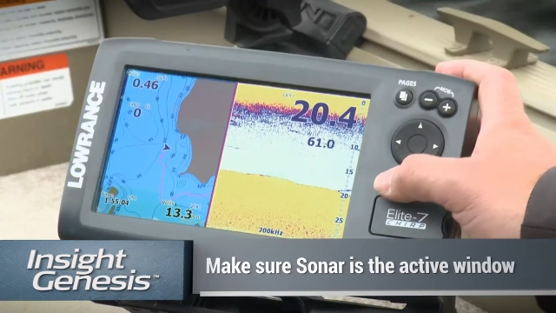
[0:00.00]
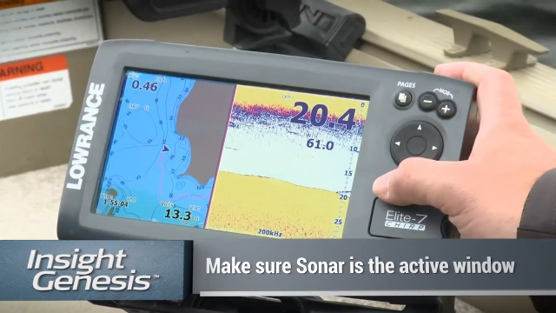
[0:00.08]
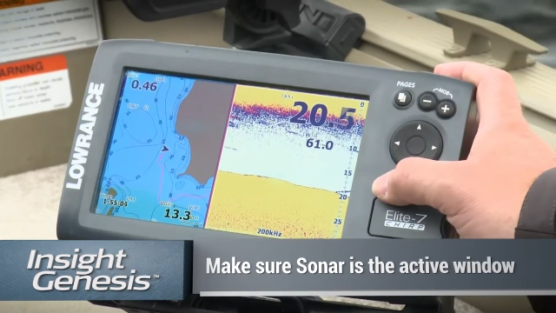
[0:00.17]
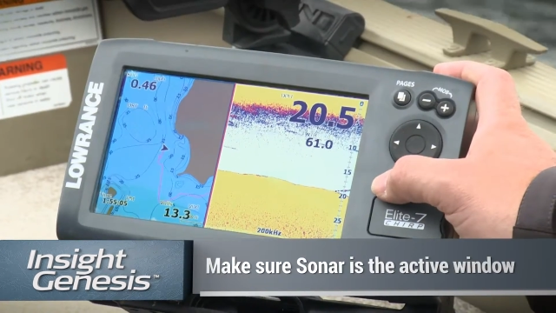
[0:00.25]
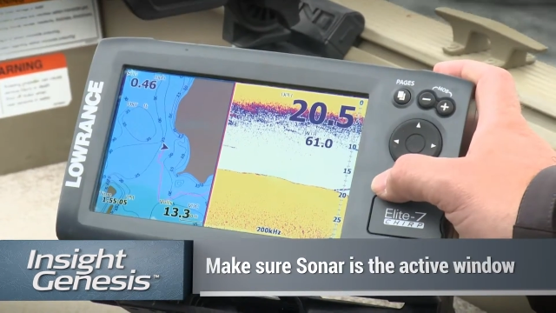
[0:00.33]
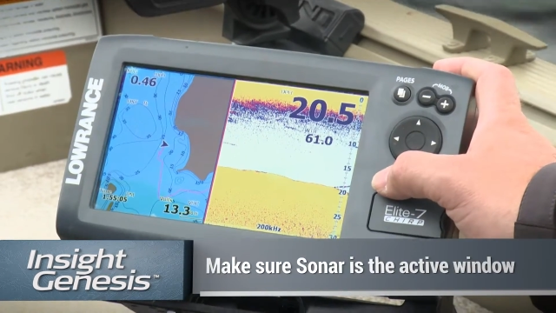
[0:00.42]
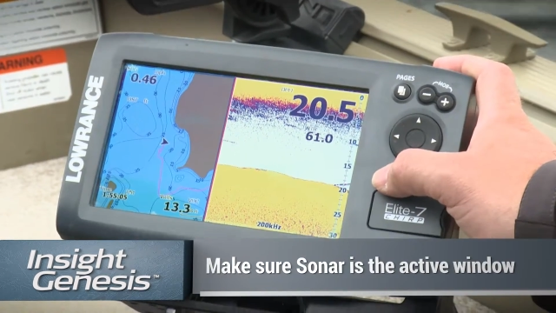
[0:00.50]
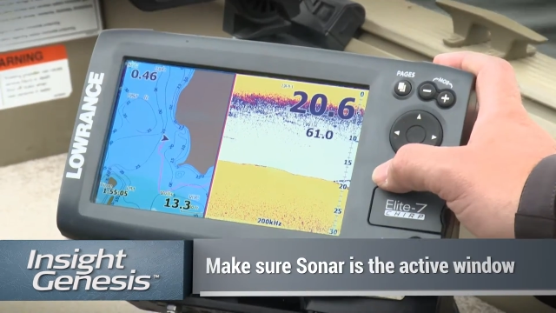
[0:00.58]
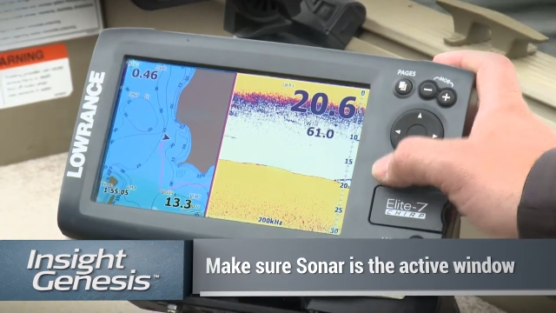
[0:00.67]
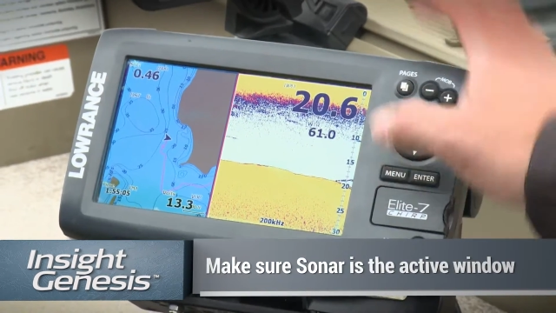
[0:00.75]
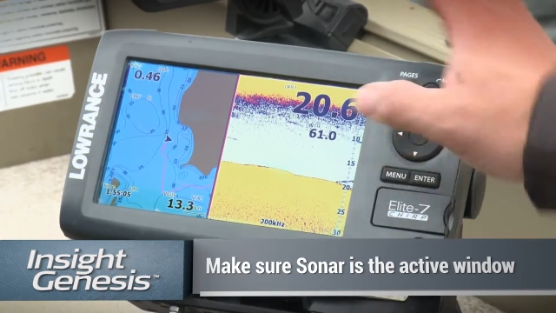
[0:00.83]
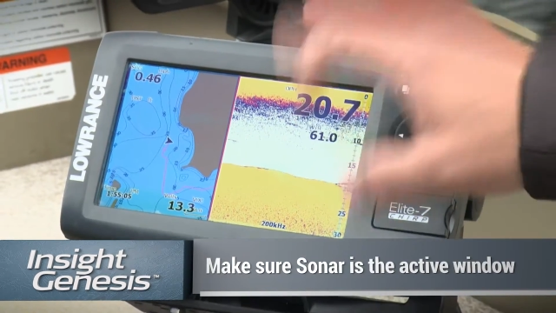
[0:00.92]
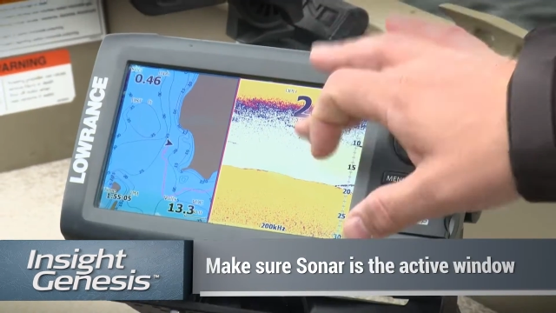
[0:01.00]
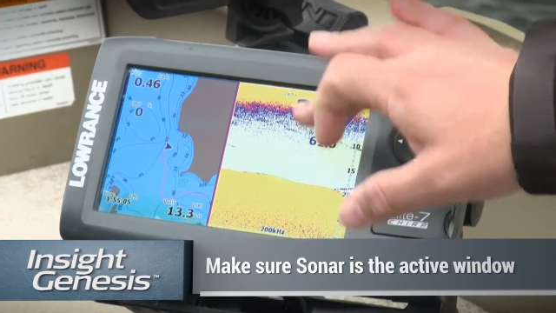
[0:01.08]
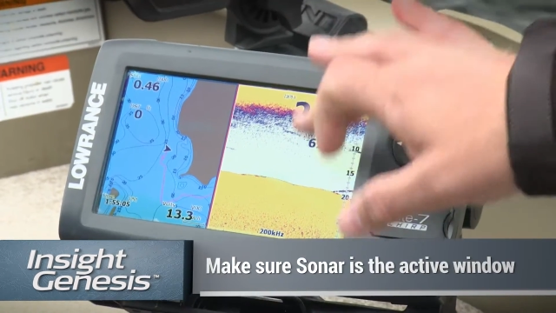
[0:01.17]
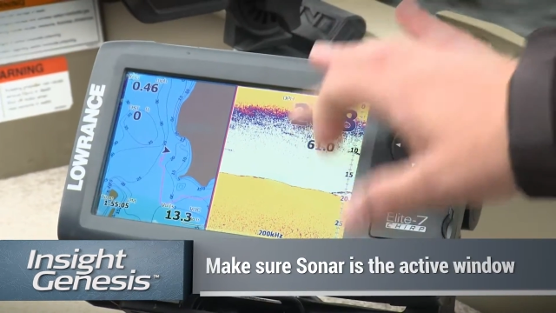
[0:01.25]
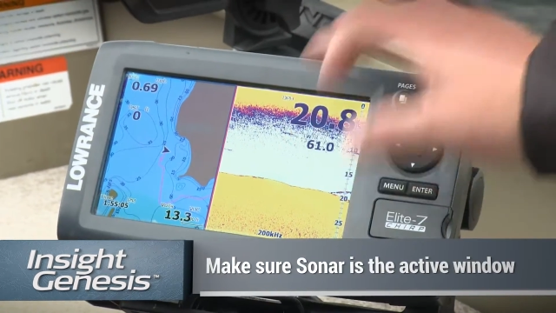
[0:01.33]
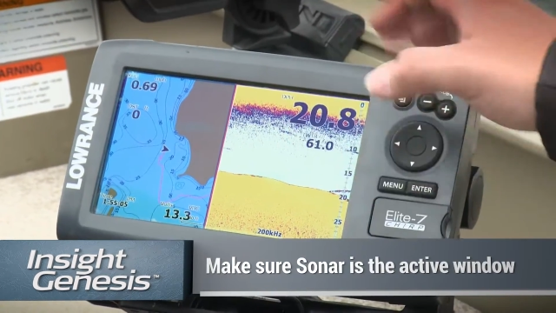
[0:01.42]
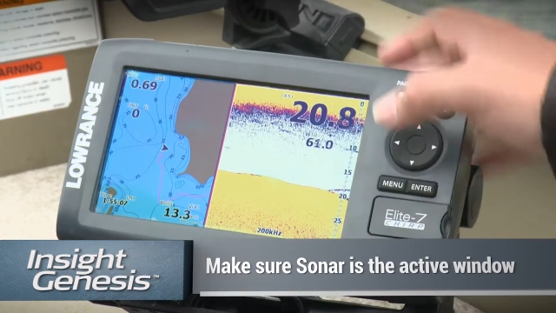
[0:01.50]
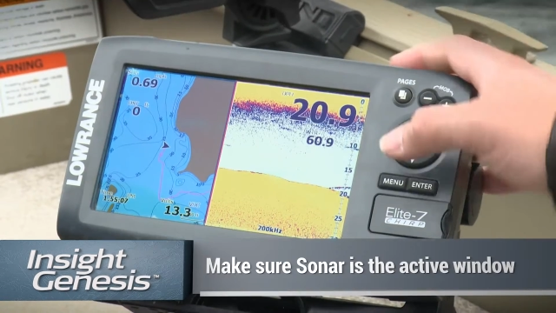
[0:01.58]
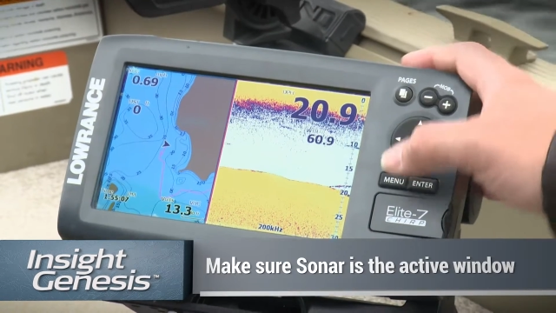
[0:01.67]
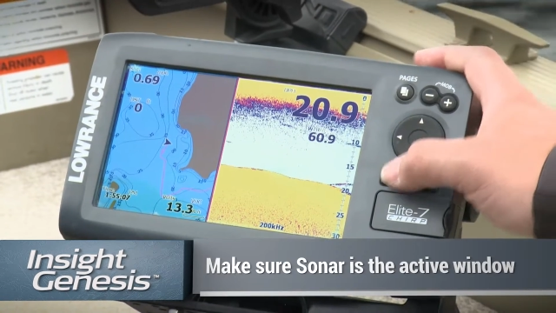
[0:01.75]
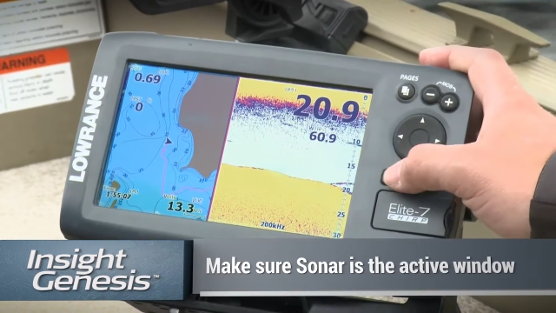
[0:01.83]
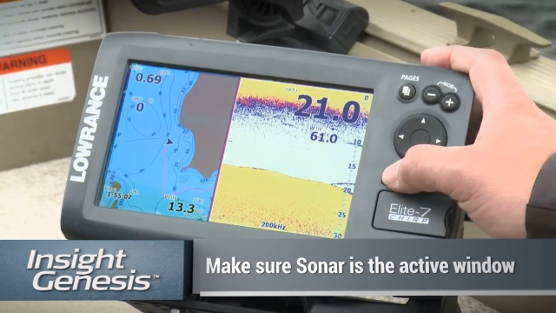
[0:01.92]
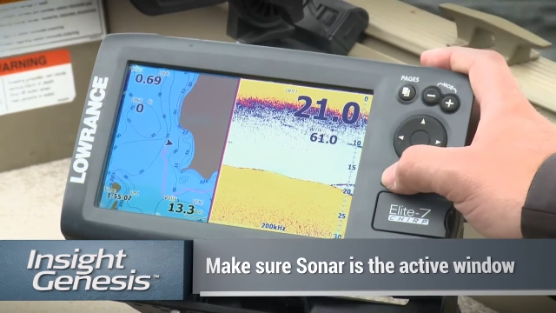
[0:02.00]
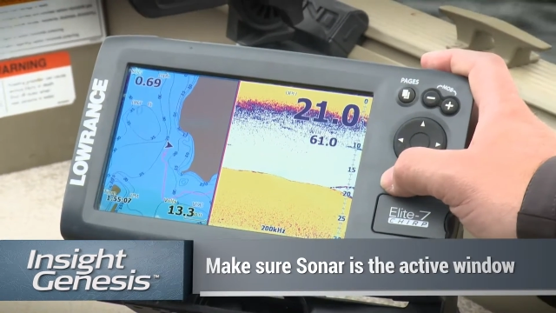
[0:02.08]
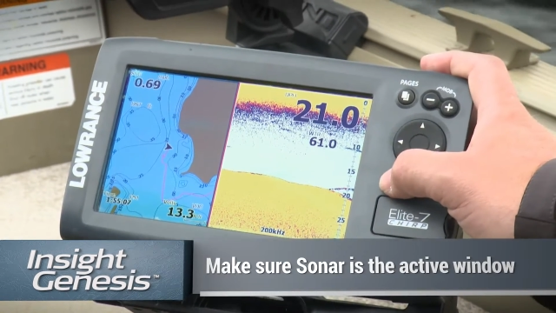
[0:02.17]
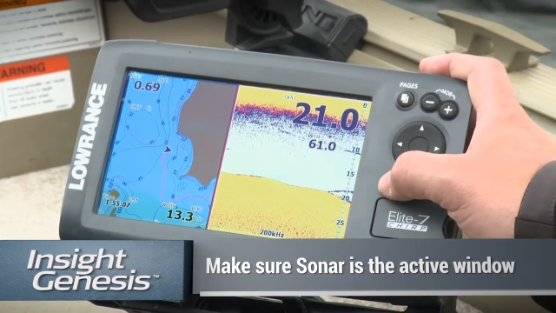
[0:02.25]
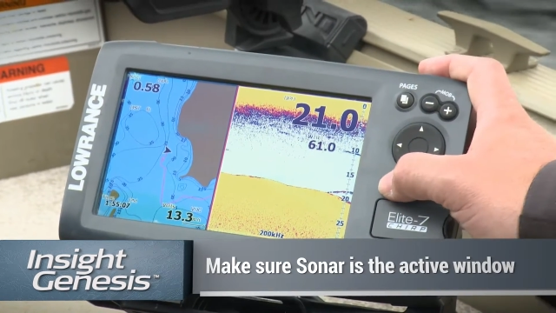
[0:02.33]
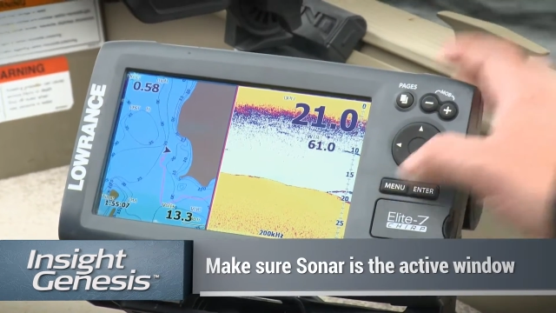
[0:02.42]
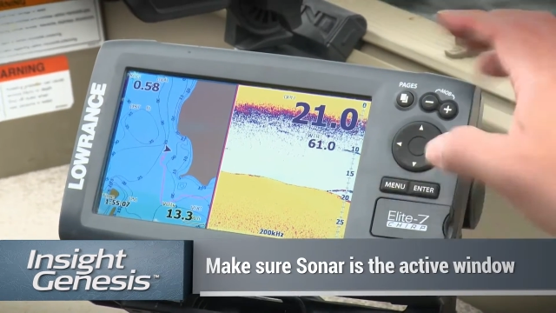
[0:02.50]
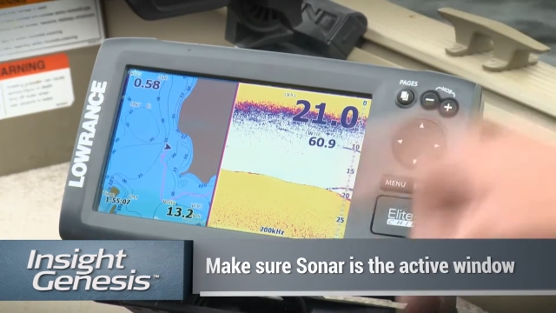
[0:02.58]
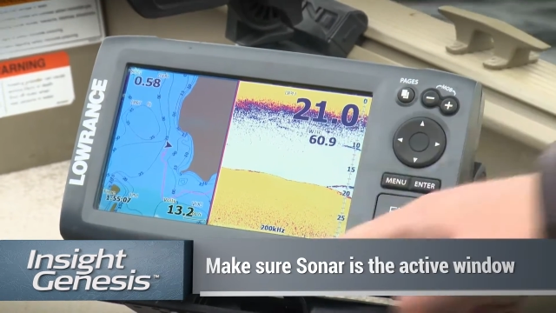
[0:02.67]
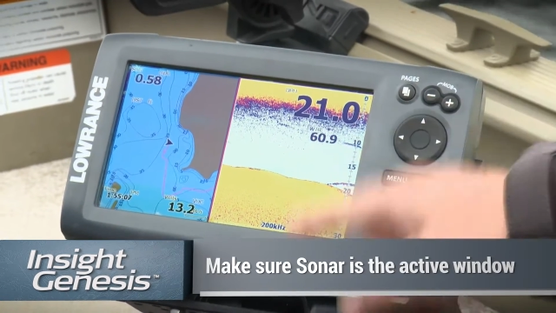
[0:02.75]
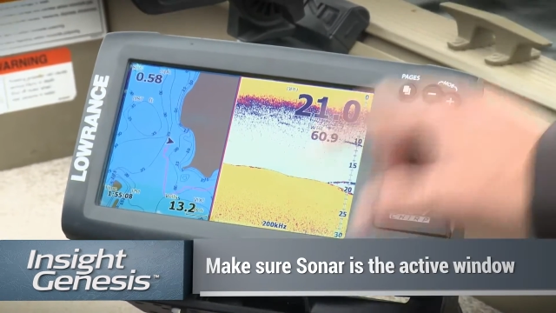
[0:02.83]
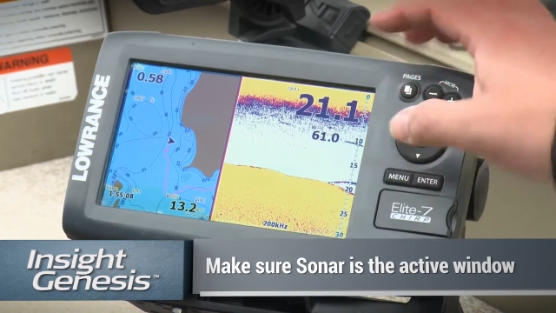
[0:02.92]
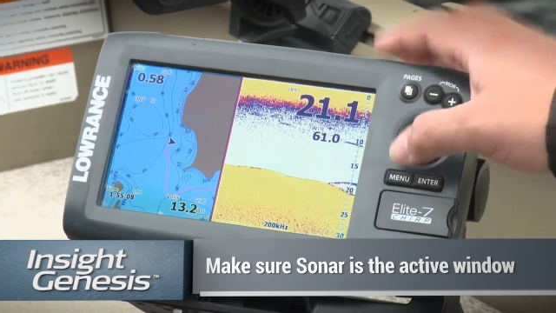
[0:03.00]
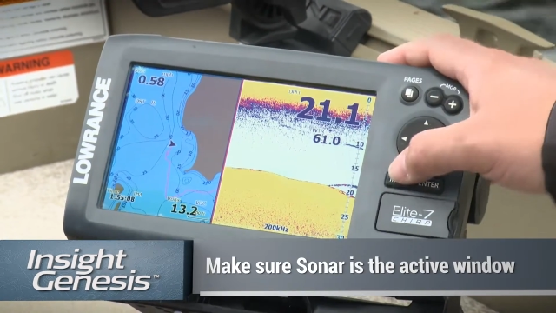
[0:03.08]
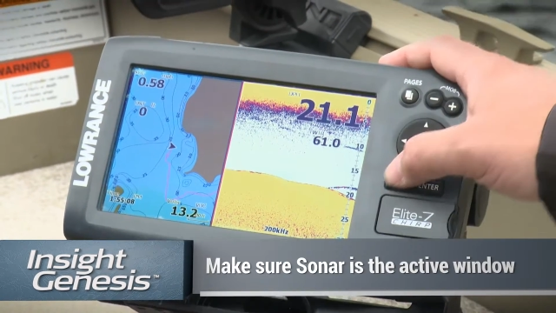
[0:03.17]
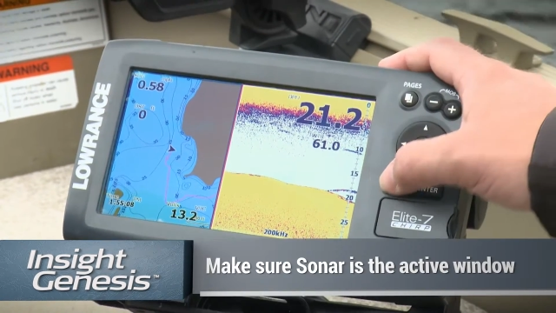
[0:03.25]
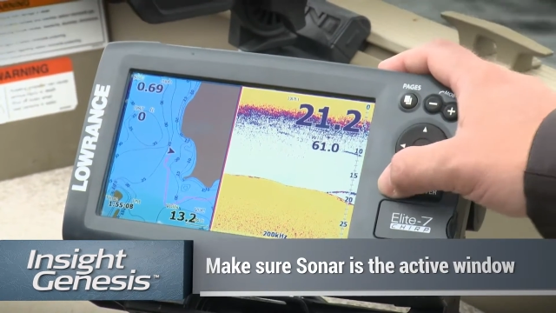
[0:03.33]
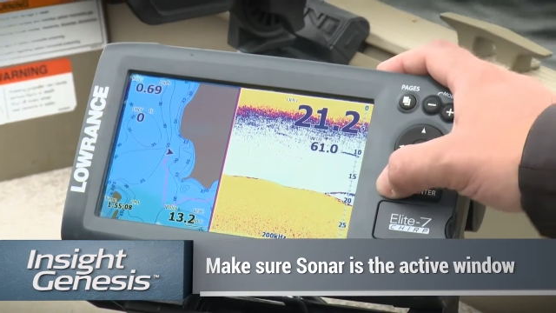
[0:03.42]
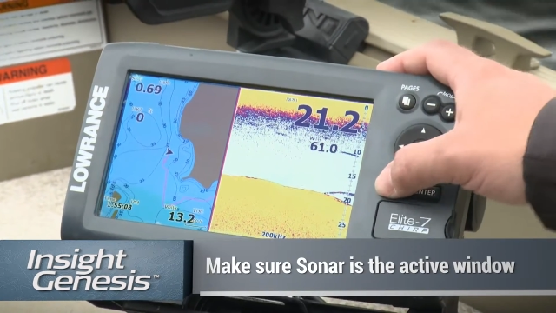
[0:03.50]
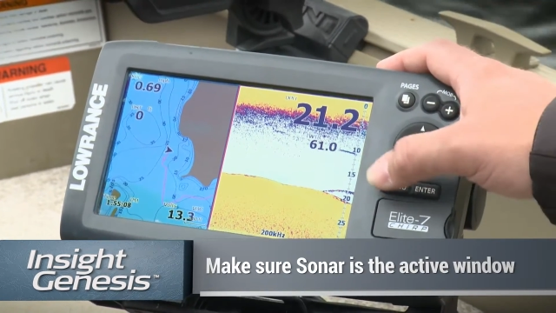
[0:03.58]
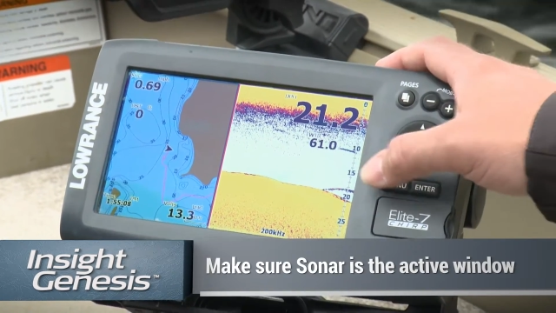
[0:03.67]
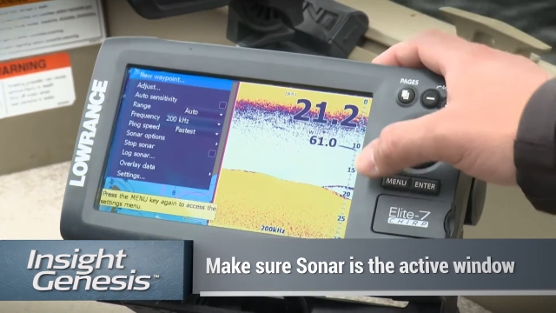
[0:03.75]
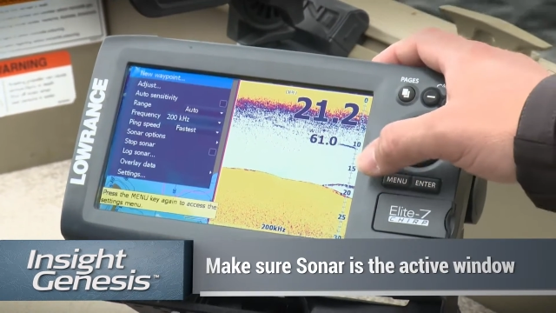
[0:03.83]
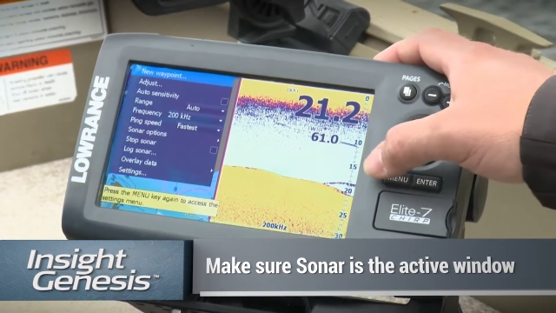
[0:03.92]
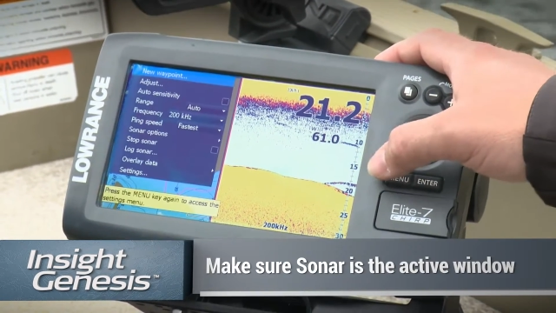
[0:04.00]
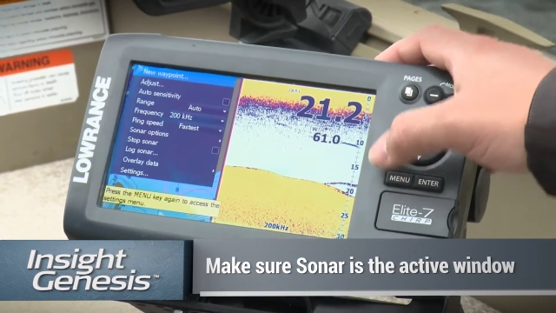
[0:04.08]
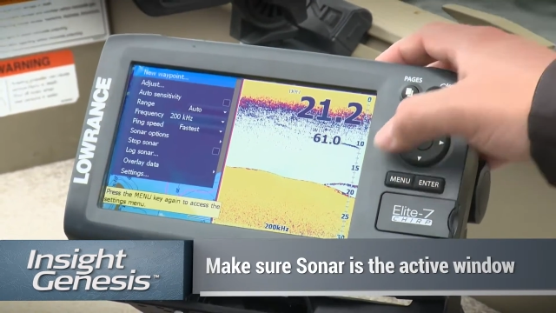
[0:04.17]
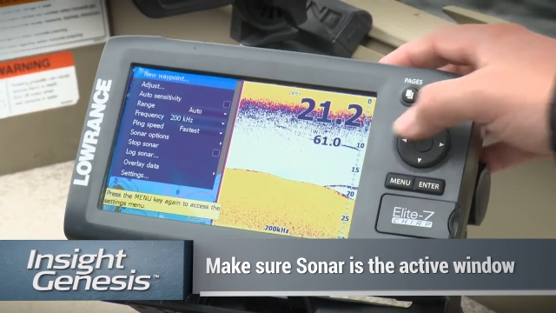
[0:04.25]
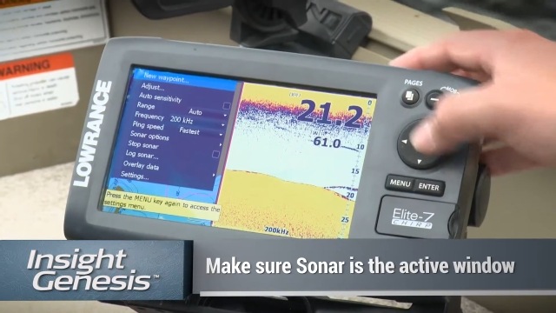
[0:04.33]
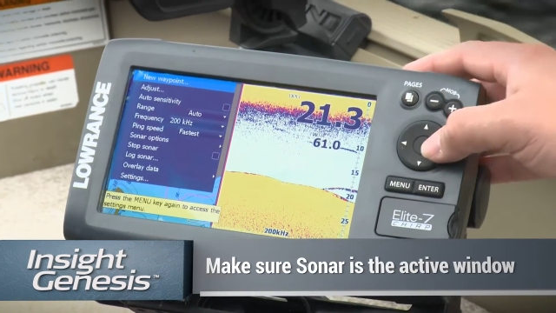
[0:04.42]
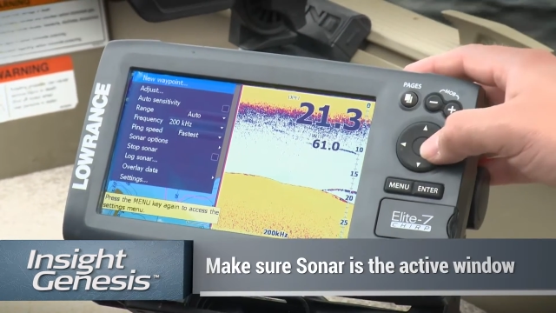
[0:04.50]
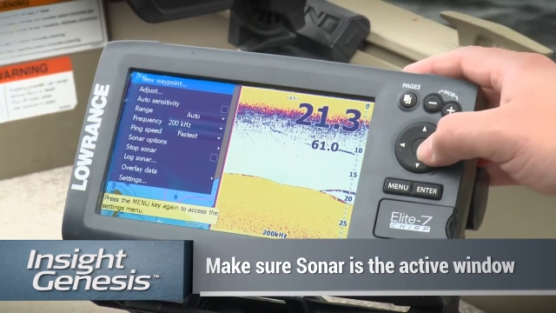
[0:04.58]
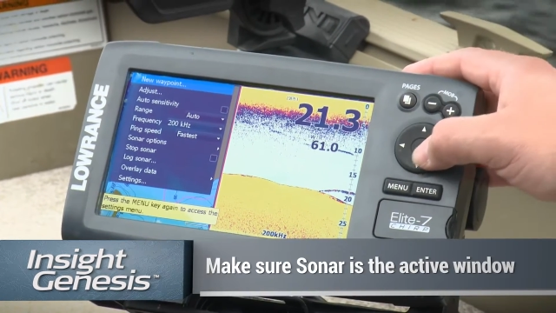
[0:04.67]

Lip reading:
[unreadable: no face in view]